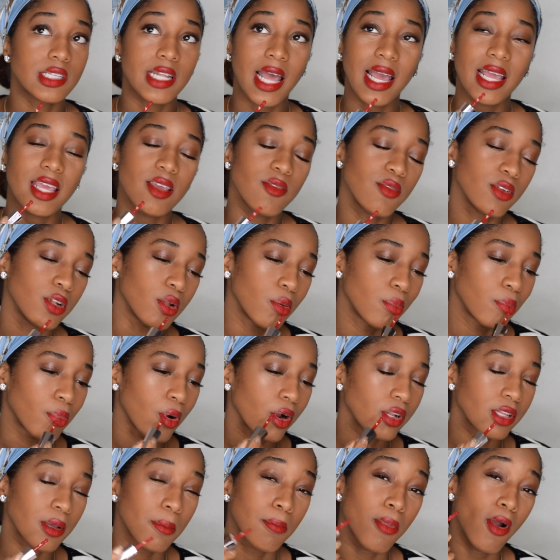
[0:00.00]
not even the
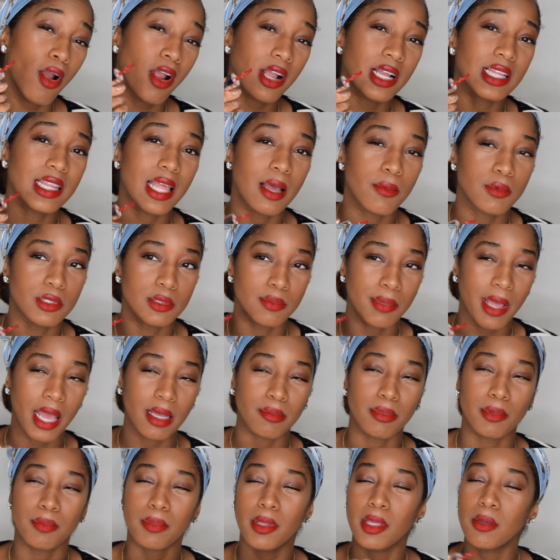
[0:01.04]
parking lot was
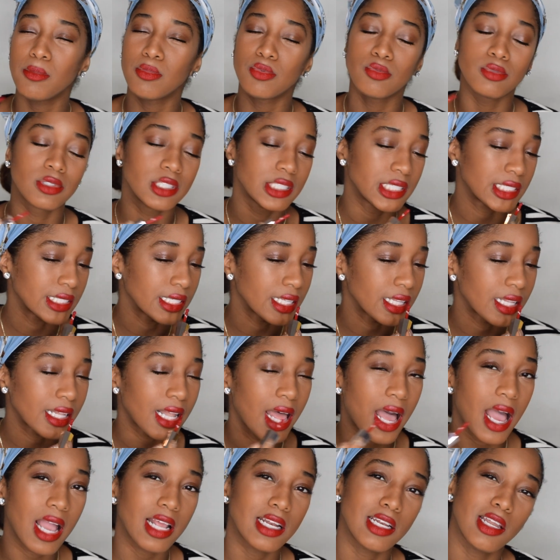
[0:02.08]
packed, but people were just
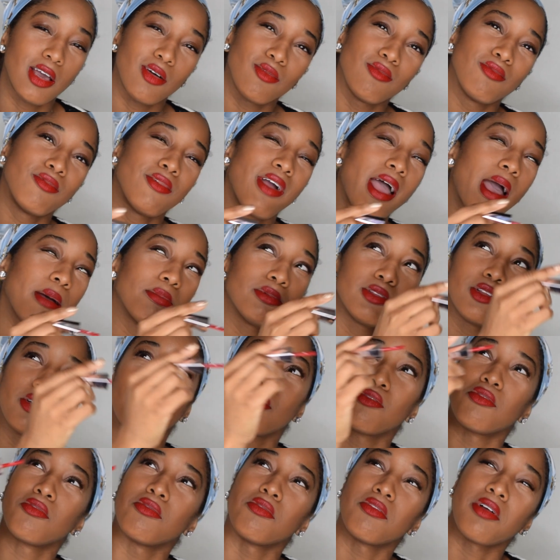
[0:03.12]
lined up, wrapped
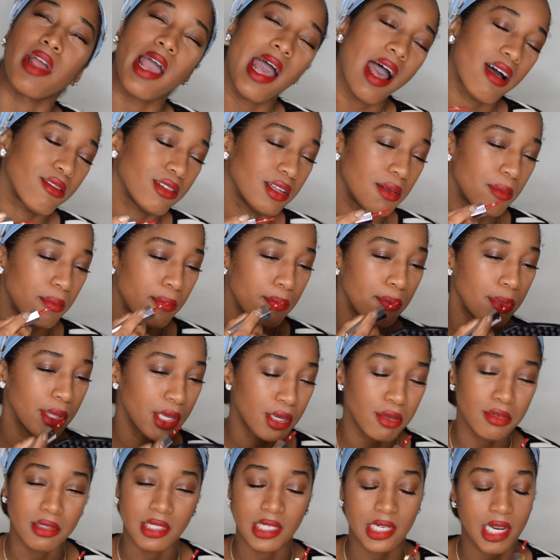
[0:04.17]
around the
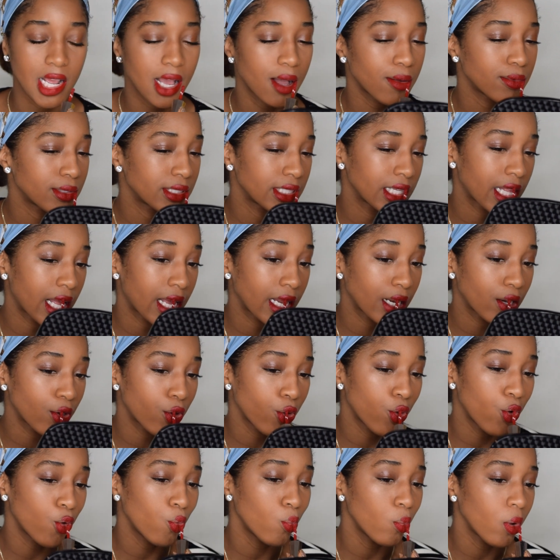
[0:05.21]
building. I was like,
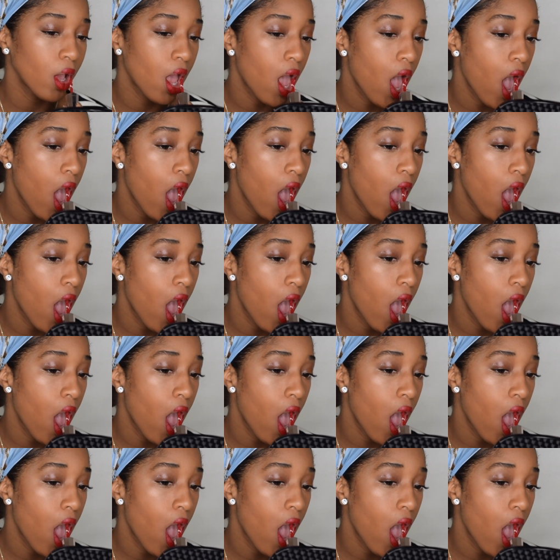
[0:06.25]
nope.